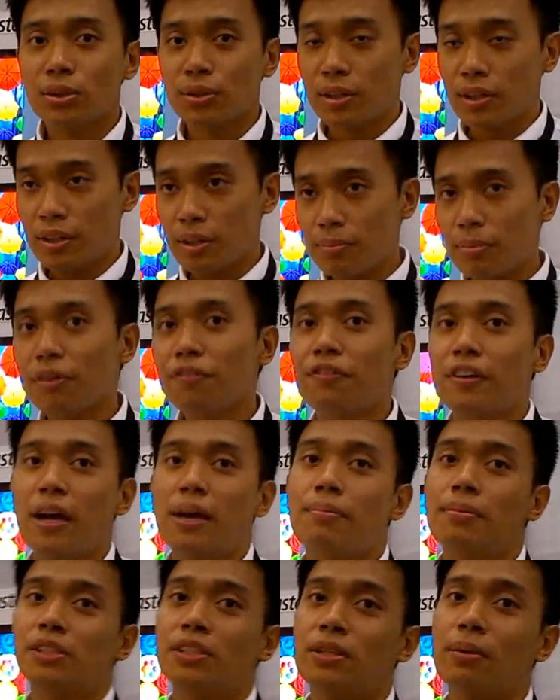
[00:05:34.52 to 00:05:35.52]
So the number
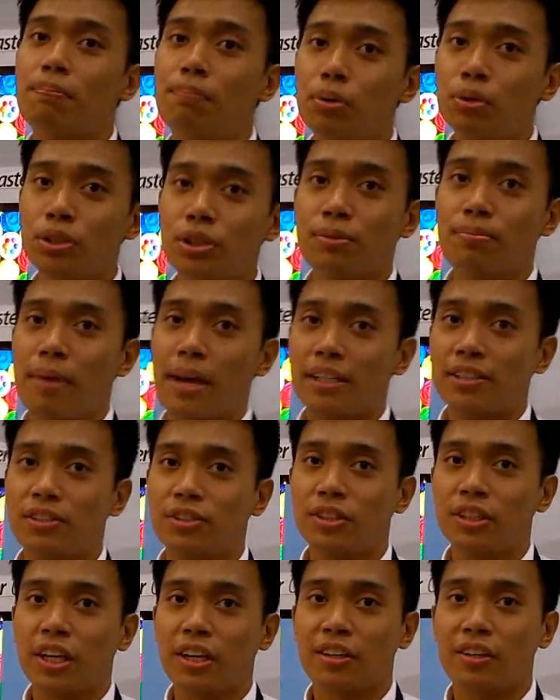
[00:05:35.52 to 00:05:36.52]
5 is the Boost Master
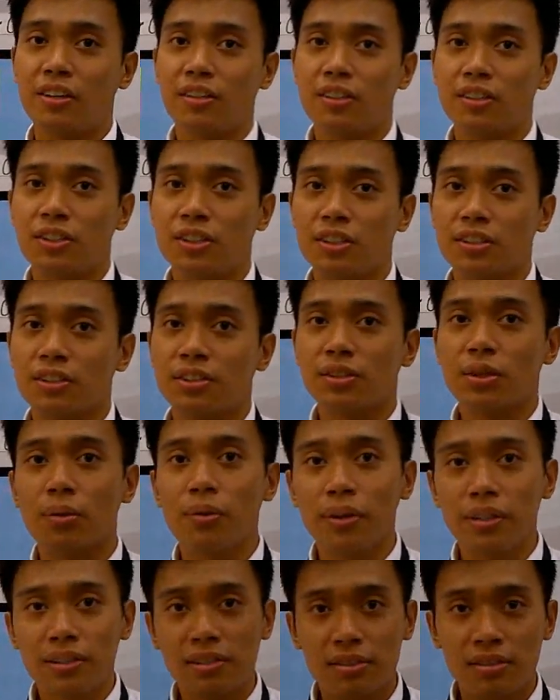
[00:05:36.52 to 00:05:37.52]
technology. So
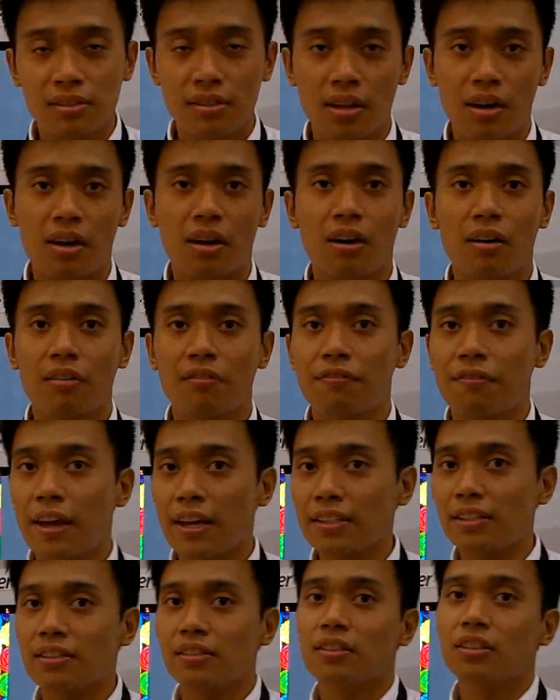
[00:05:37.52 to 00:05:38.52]
it's the
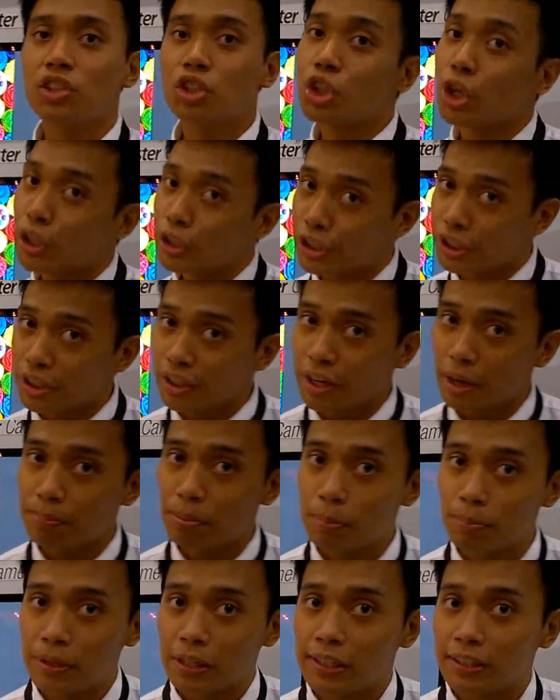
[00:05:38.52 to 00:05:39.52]
fast charging
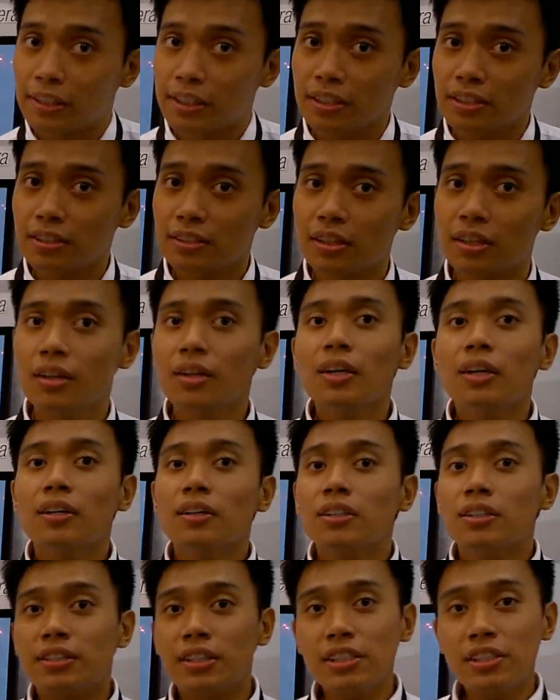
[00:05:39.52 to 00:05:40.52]
capabilities.
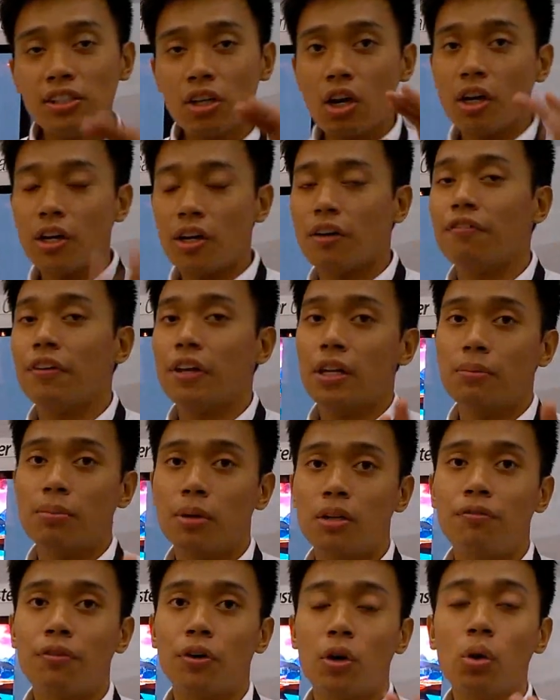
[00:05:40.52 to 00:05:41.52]
These are
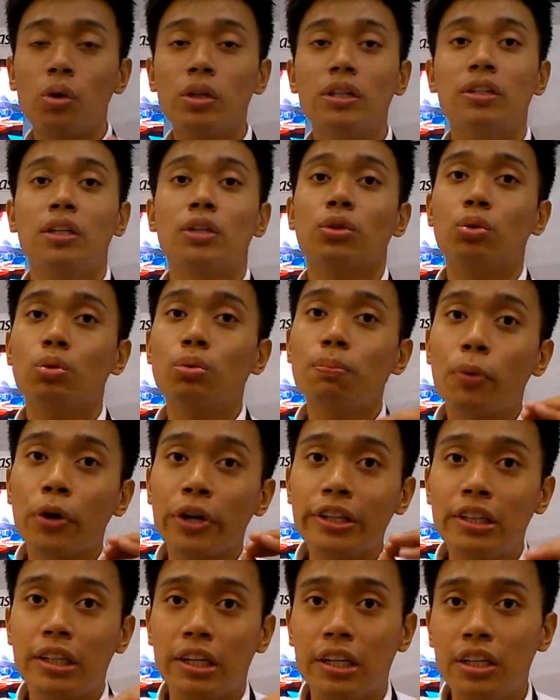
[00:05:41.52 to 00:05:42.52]
available for only the
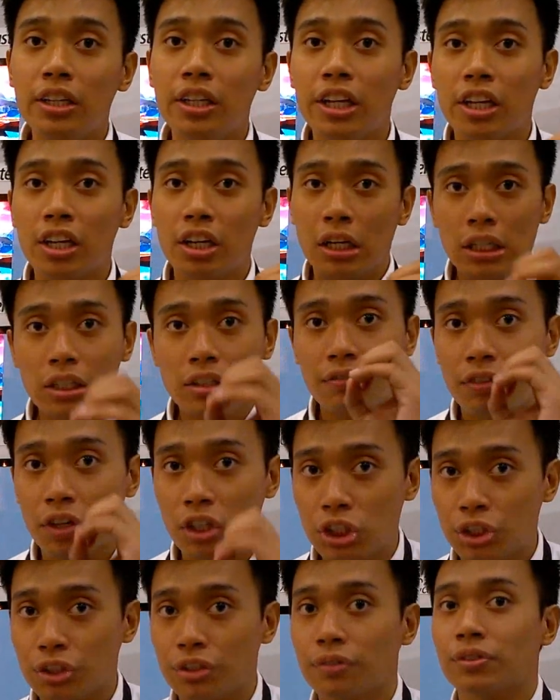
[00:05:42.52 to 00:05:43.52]
2.3 gigahertz
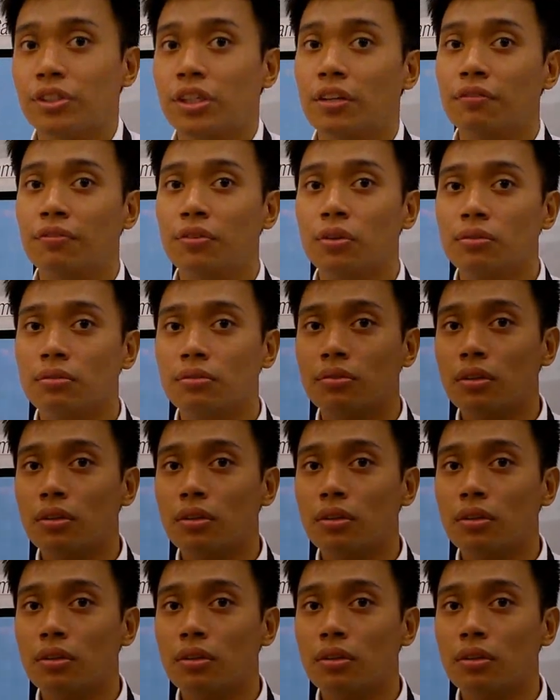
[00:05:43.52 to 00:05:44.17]
version of ZenFone.